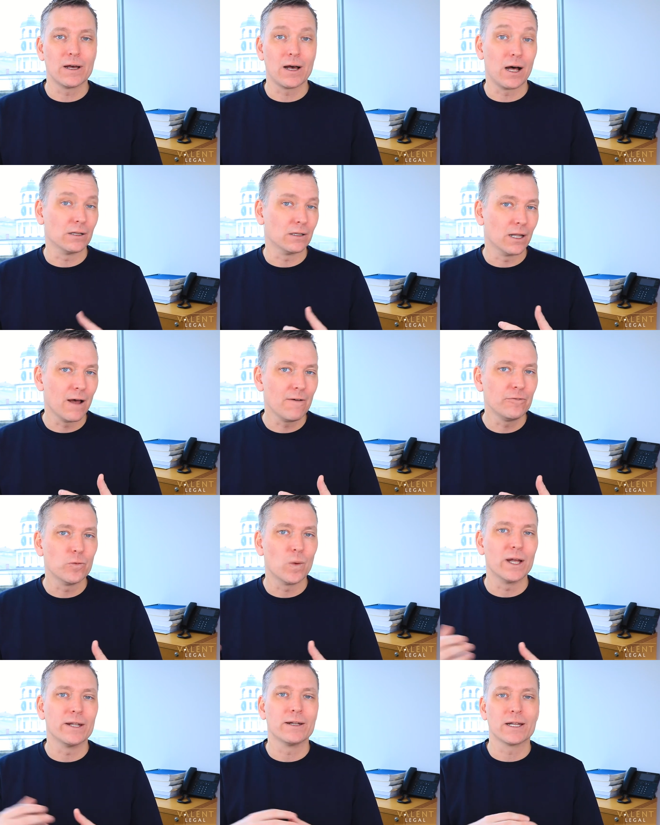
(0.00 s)
a loved
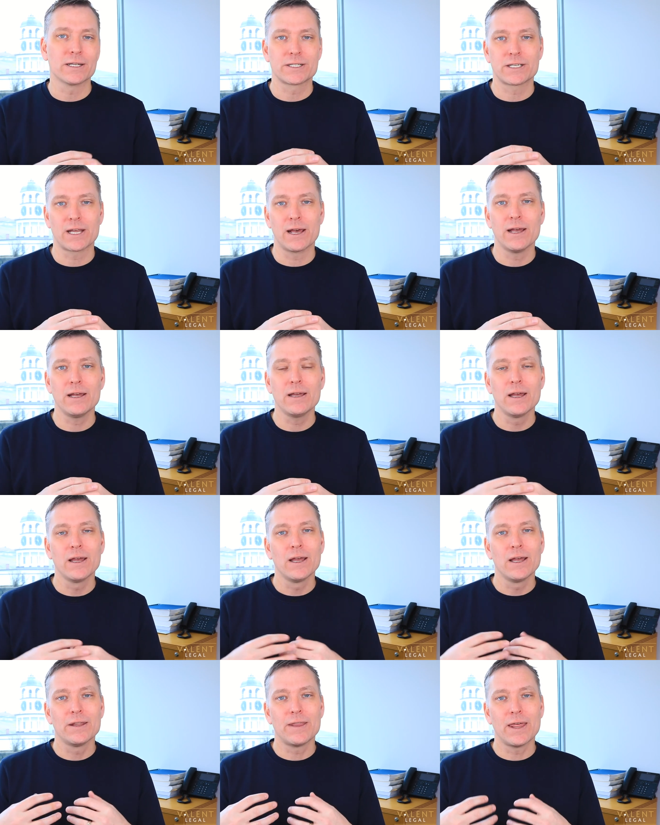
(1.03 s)
one, let's say,
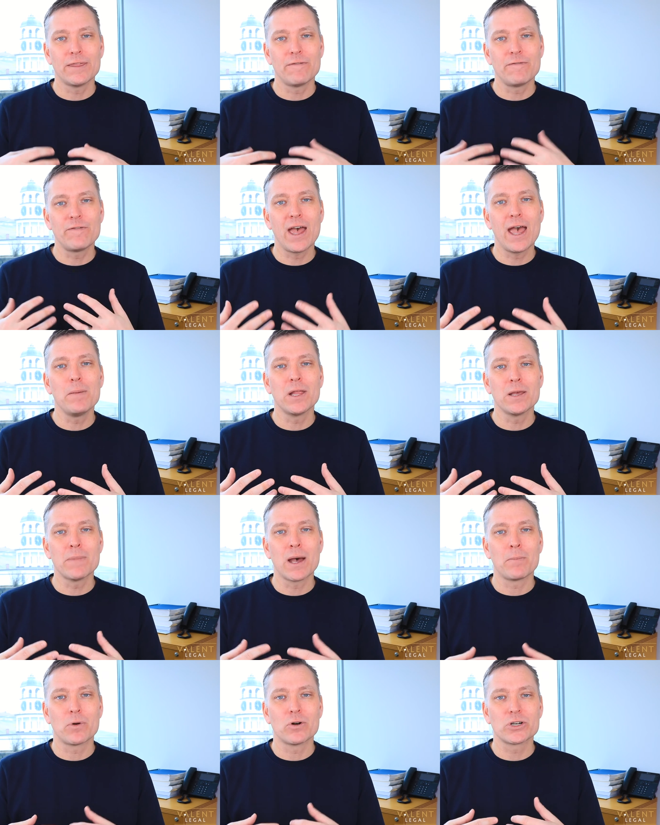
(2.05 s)
then the family
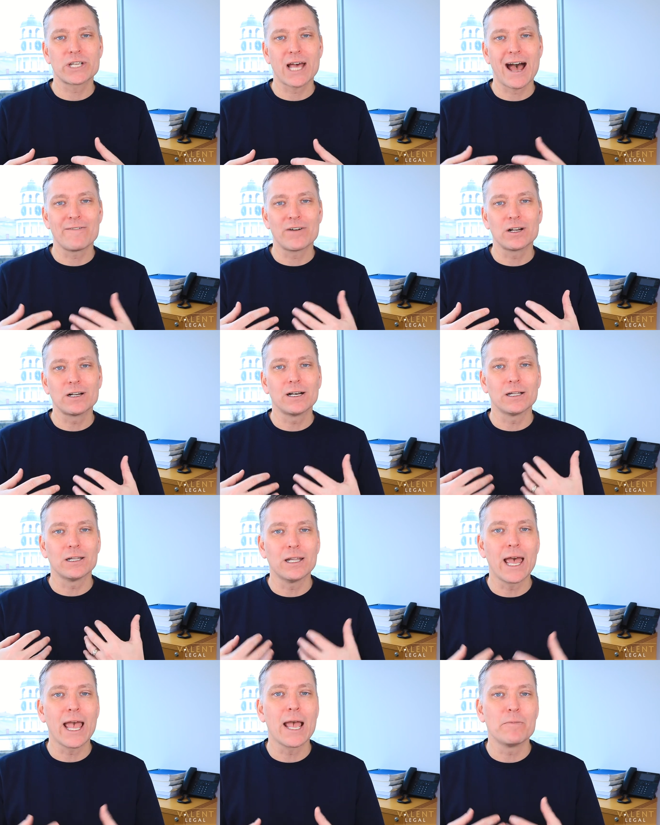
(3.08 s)
members have a
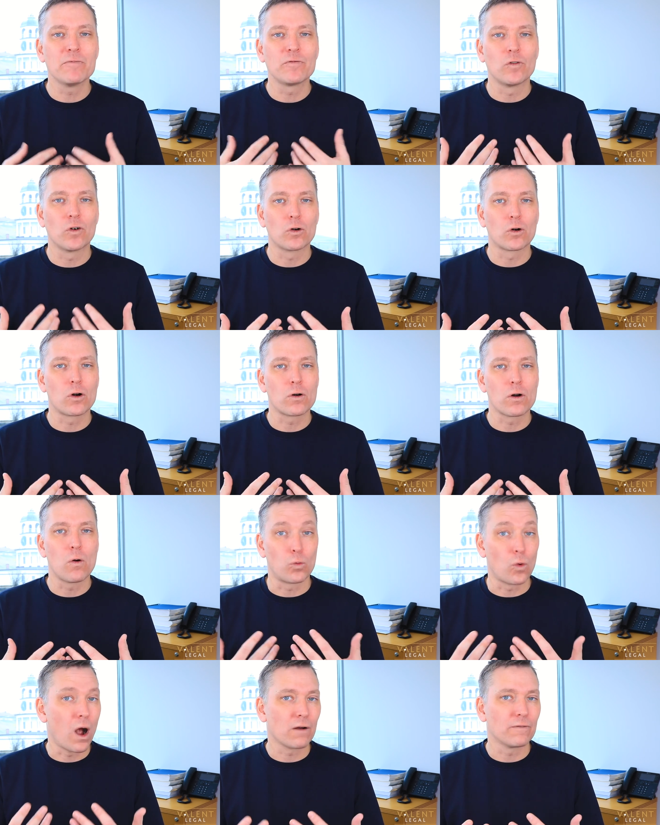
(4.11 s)
claim for
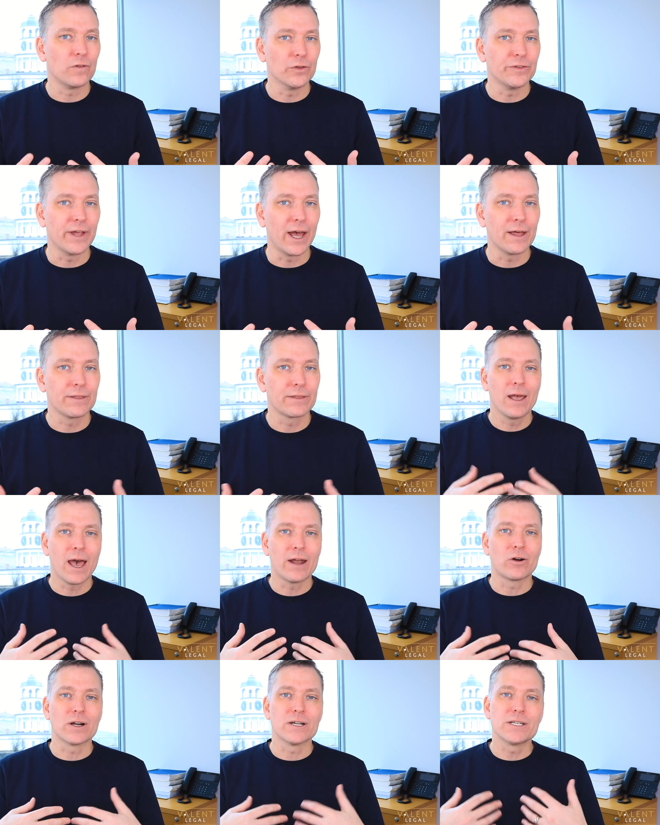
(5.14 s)
wrongful death
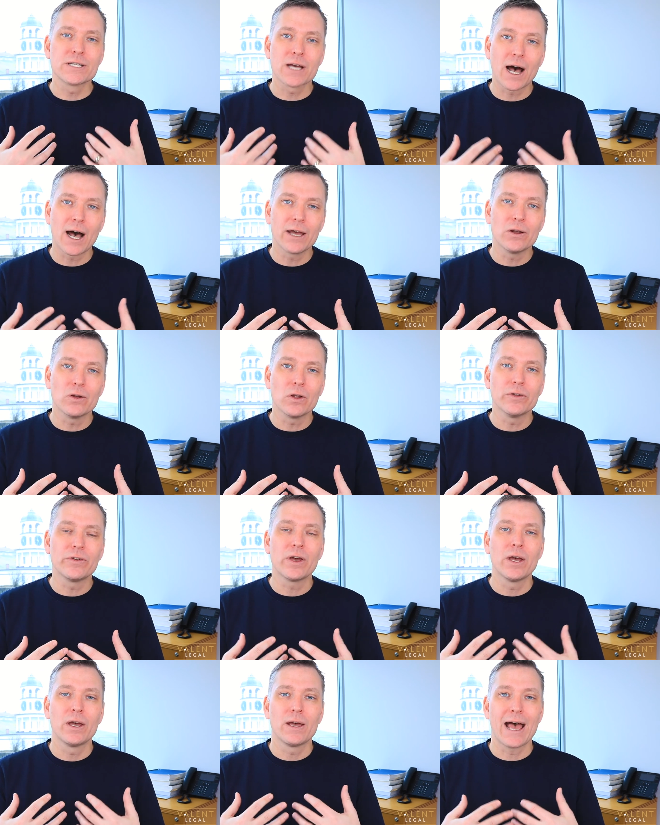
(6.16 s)
and are
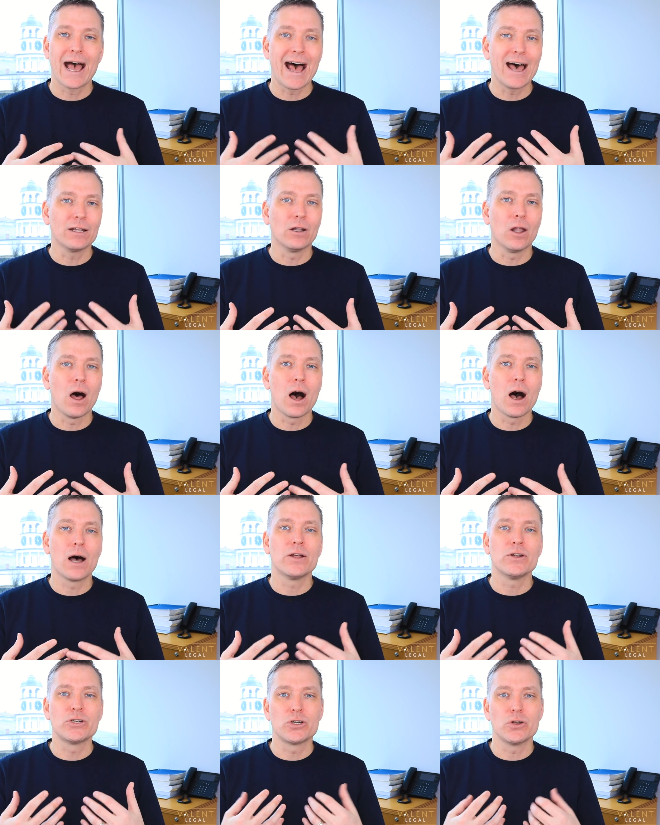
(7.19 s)
entitled at
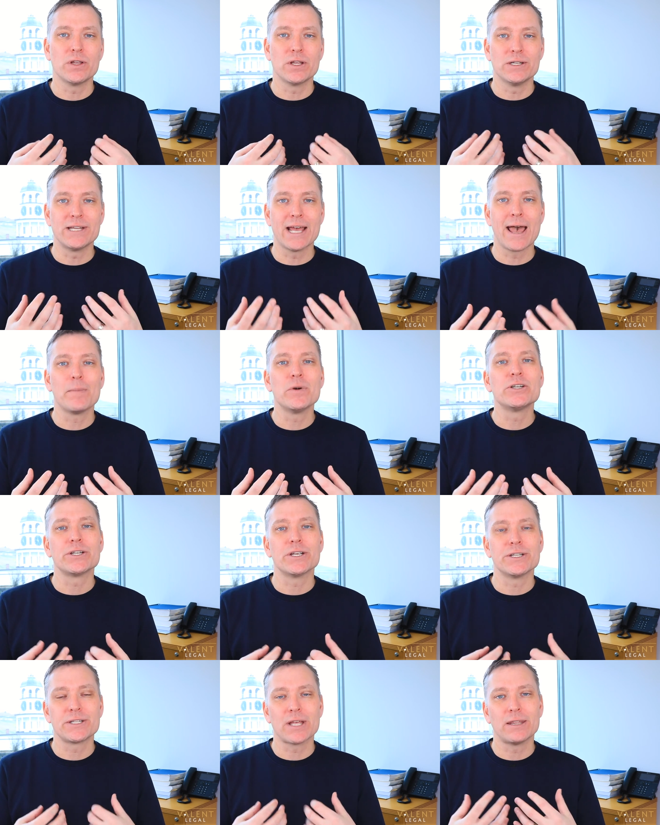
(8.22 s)
law to the
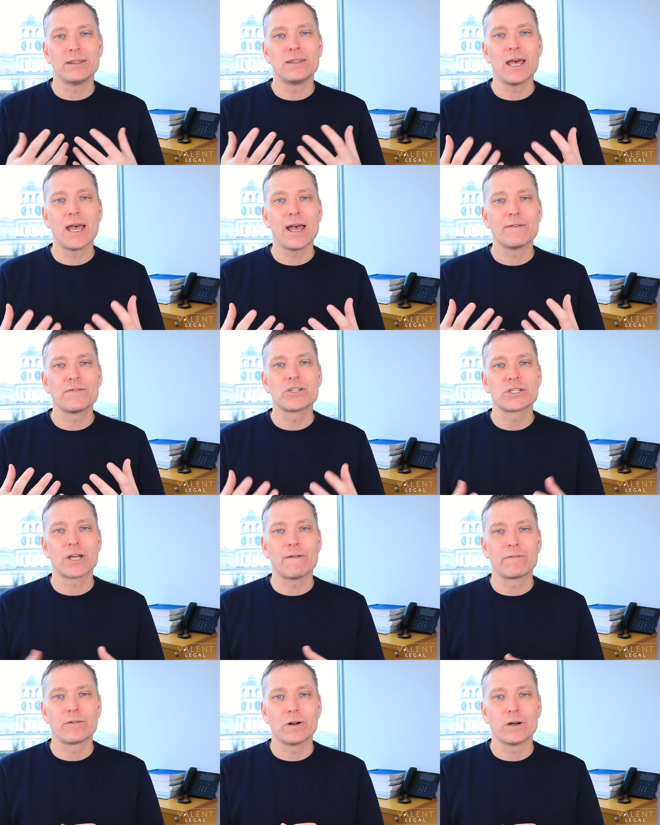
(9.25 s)
damages that they have
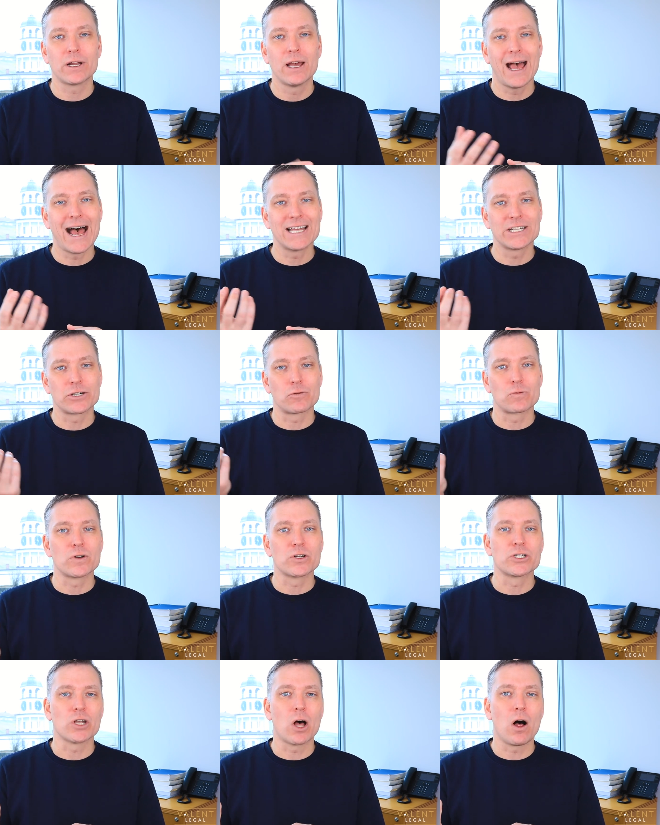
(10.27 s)
suffered as a
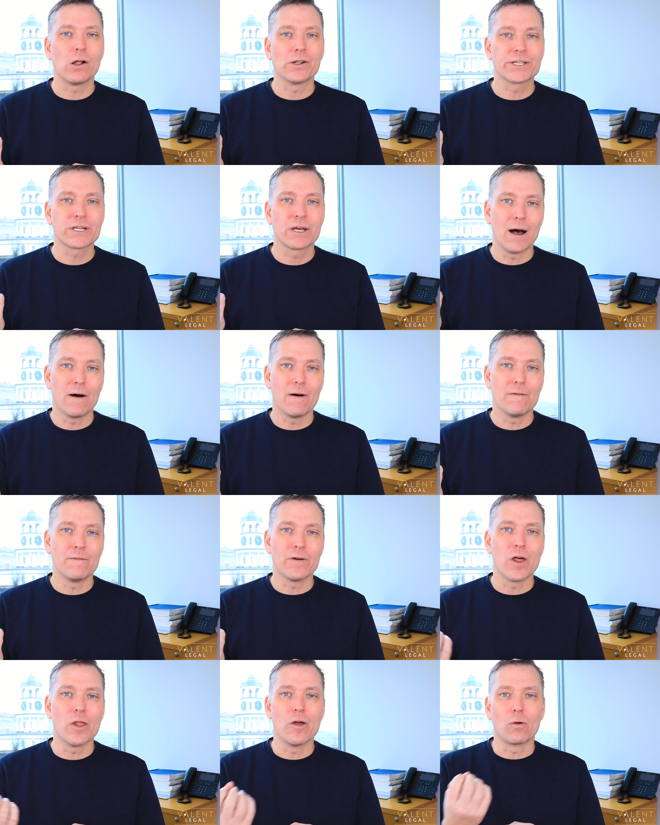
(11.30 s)
result of
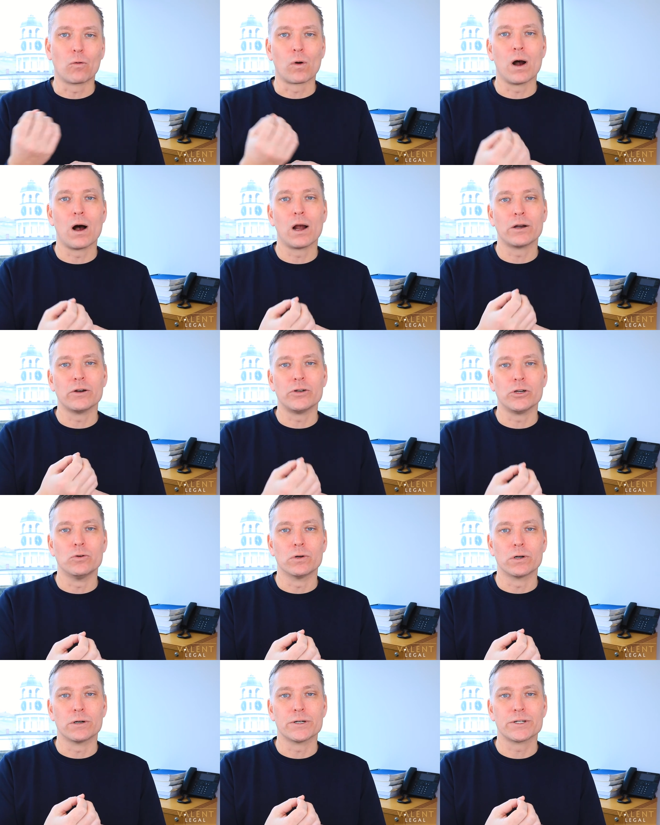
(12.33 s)
the
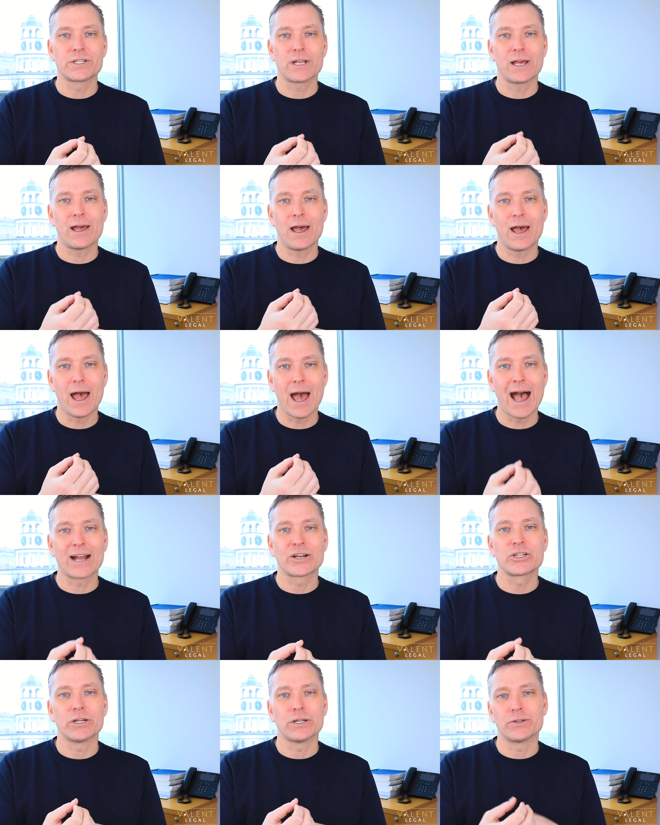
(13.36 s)
wrongdoer's
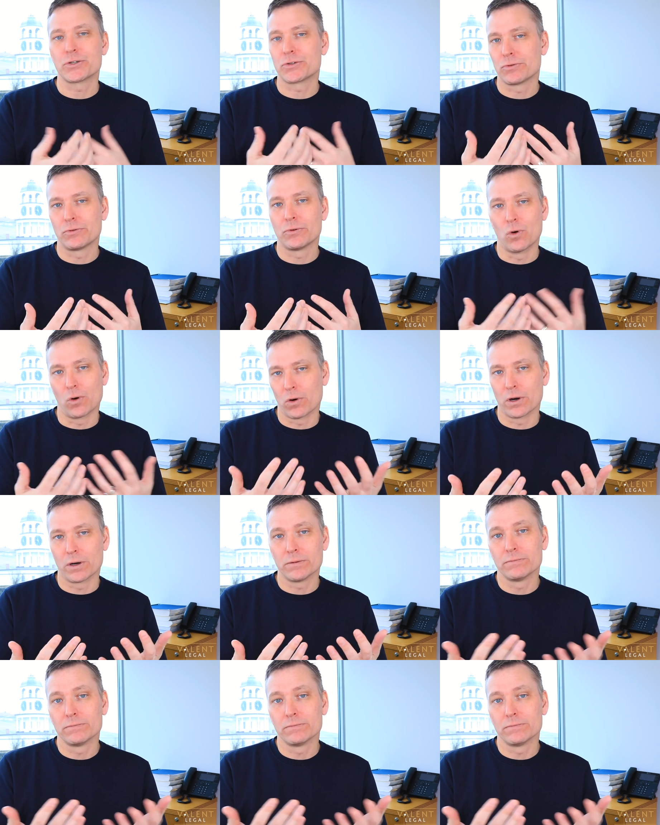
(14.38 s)
actions or,